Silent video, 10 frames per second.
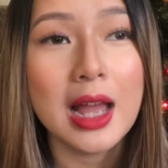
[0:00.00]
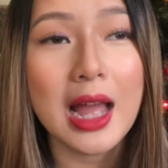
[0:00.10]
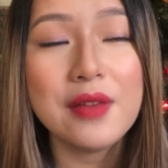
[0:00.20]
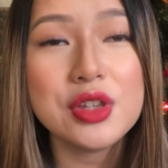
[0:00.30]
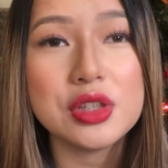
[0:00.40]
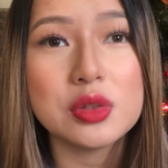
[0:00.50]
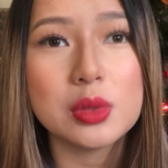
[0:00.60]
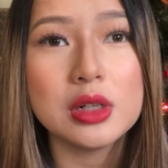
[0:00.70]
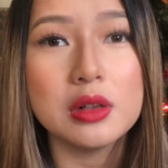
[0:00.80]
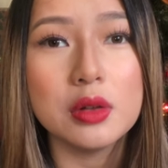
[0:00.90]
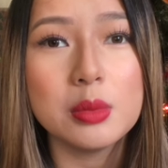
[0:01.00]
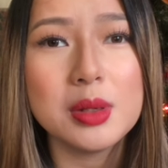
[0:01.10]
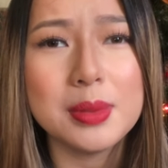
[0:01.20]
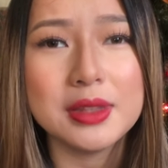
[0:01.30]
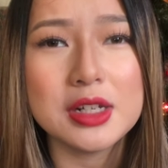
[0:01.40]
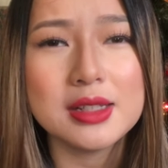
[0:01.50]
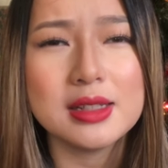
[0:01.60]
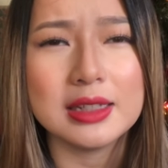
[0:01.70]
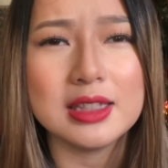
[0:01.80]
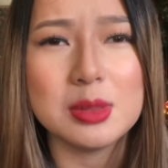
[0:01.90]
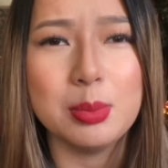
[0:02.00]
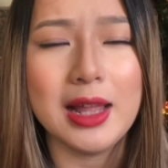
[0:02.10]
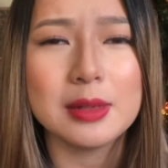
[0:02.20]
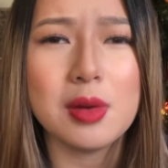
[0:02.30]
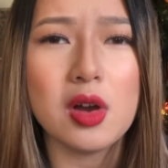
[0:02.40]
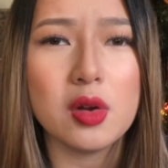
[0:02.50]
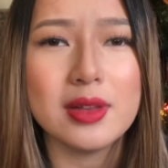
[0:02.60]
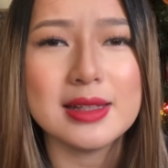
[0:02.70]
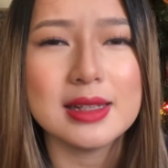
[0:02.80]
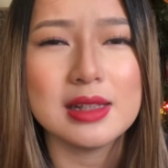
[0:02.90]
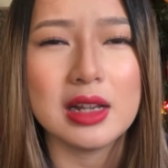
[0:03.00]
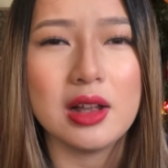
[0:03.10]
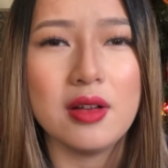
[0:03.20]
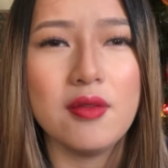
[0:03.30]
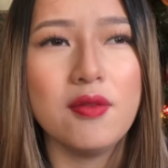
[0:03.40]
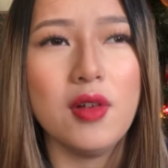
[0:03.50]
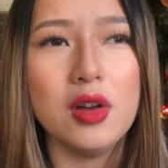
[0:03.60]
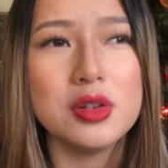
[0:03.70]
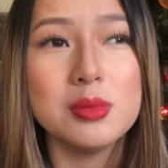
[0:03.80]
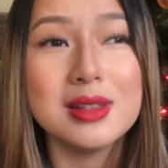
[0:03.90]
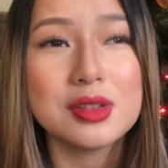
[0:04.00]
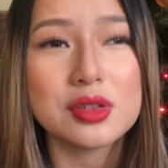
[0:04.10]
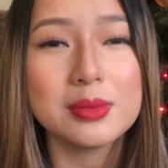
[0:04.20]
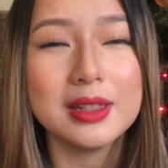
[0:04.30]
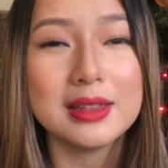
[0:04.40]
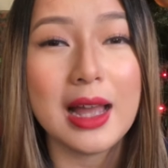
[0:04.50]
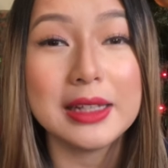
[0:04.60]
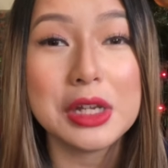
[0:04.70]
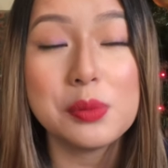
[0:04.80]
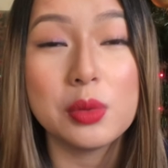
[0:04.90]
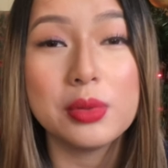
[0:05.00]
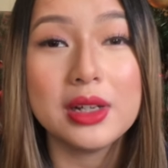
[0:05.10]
I haven't used one in a little bit, but there's this like this black bottle that says like Volumist or something like that. I can't remember.